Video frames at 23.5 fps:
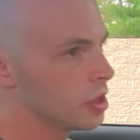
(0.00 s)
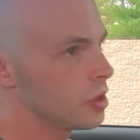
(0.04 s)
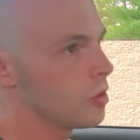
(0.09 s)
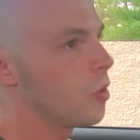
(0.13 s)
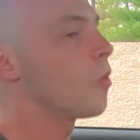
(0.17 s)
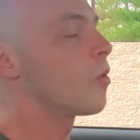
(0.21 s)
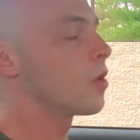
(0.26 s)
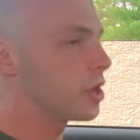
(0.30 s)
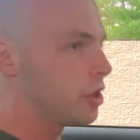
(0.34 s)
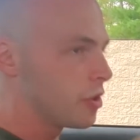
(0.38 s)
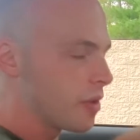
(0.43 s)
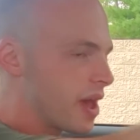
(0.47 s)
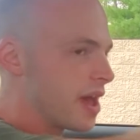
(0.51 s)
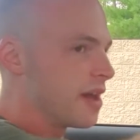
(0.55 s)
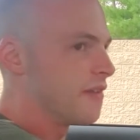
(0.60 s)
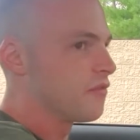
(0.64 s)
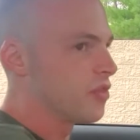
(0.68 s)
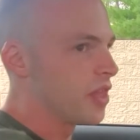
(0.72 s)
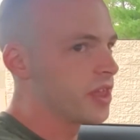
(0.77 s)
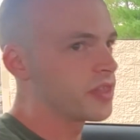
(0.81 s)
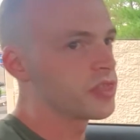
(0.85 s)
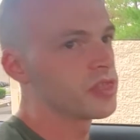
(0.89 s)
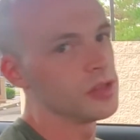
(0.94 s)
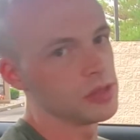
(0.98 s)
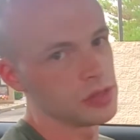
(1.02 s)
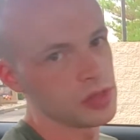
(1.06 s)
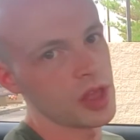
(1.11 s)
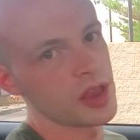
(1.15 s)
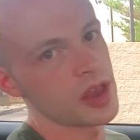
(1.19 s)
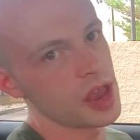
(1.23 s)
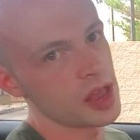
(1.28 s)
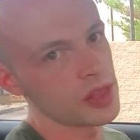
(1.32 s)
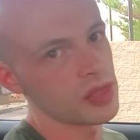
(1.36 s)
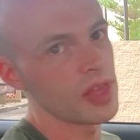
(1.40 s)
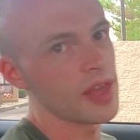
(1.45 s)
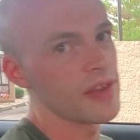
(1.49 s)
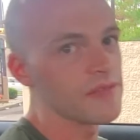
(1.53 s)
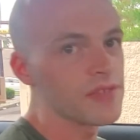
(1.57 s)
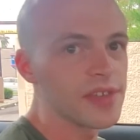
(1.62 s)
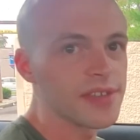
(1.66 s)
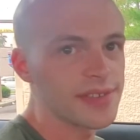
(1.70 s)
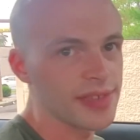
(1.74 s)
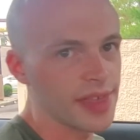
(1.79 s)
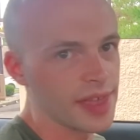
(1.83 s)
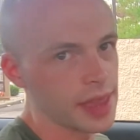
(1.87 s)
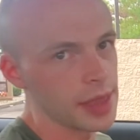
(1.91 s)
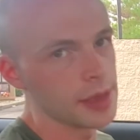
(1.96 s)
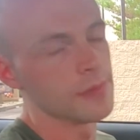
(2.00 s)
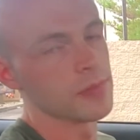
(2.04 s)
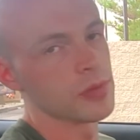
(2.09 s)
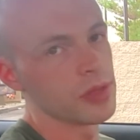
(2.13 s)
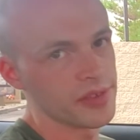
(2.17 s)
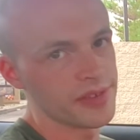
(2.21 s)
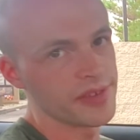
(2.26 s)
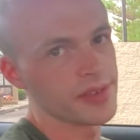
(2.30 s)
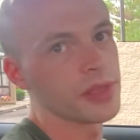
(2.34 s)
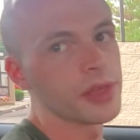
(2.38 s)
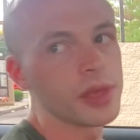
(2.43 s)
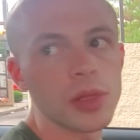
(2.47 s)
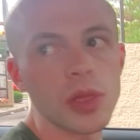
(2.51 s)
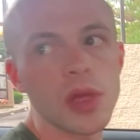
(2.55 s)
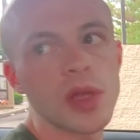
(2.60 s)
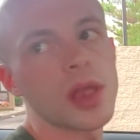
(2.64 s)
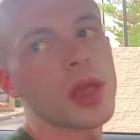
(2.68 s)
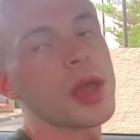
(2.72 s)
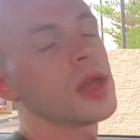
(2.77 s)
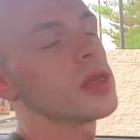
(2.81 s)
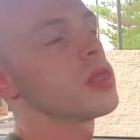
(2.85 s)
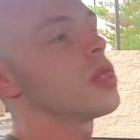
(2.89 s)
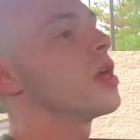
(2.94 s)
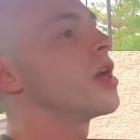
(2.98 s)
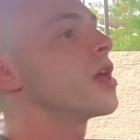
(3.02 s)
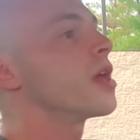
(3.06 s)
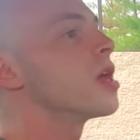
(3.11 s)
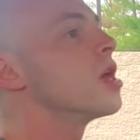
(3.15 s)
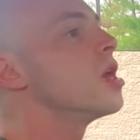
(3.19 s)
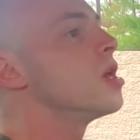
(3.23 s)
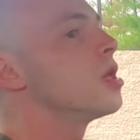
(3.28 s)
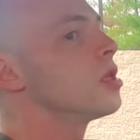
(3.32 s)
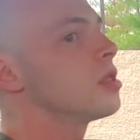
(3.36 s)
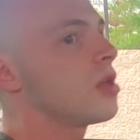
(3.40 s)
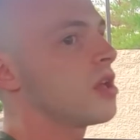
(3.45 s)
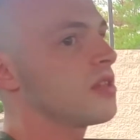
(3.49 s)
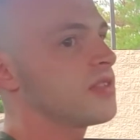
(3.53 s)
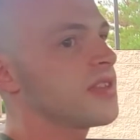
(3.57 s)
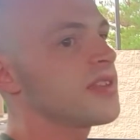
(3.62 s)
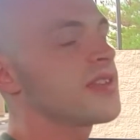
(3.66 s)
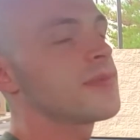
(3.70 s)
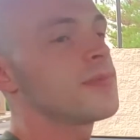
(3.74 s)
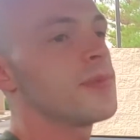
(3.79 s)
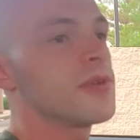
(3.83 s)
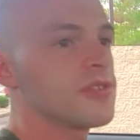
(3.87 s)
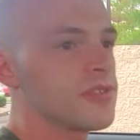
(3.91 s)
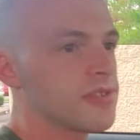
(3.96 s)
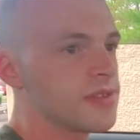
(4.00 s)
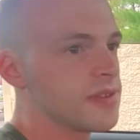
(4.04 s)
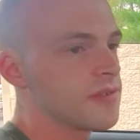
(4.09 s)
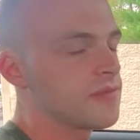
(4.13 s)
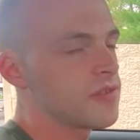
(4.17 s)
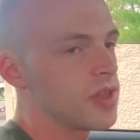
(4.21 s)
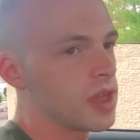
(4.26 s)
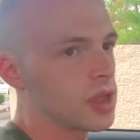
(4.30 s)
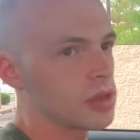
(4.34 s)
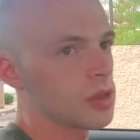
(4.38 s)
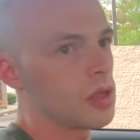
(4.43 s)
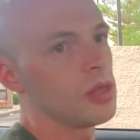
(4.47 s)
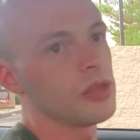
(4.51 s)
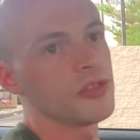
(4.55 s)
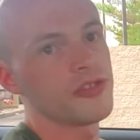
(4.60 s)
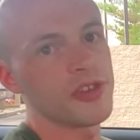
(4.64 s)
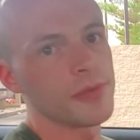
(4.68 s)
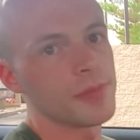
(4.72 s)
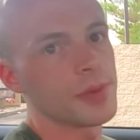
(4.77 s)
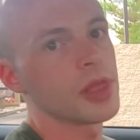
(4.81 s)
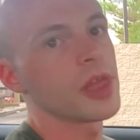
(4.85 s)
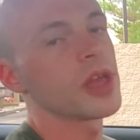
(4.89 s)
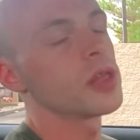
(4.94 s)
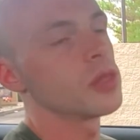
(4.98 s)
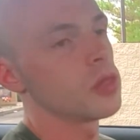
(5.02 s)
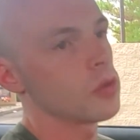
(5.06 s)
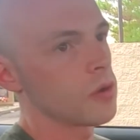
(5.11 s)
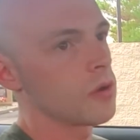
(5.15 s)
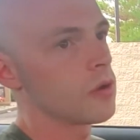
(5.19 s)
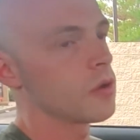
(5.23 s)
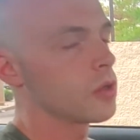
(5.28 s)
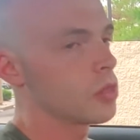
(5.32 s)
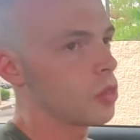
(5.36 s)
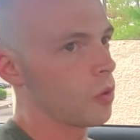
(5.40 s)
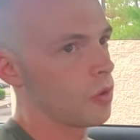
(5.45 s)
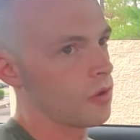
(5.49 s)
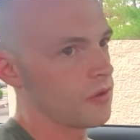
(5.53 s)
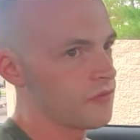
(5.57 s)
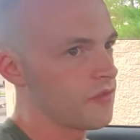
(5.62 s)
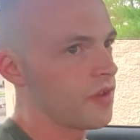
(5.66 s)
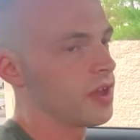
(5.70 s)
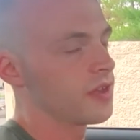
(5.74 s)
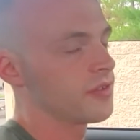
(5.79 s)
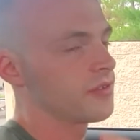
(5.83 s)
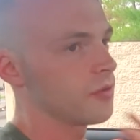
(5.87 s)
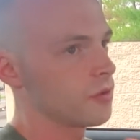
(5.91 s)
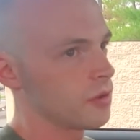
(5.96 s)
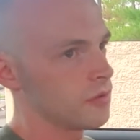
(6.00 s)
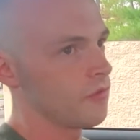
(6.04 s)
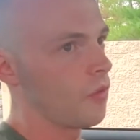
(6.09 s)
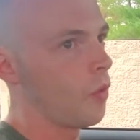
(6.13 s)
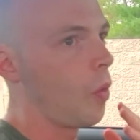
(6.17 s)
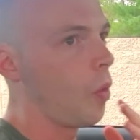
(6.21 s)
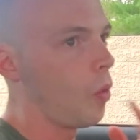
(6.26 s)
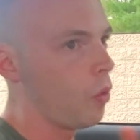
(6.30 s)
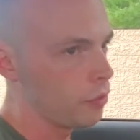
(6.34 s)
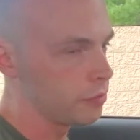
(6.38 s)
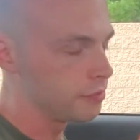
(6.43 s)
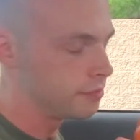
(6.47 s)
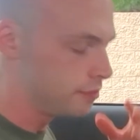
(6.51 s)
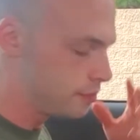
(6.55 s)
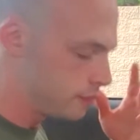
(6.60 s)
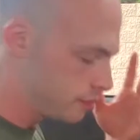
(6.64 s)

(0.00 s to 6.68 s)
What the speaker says: Or you have, like, the Luddite leftist, like, implicitly Luddite, like, not suspicious of technology, but, like, glorifying sort of old,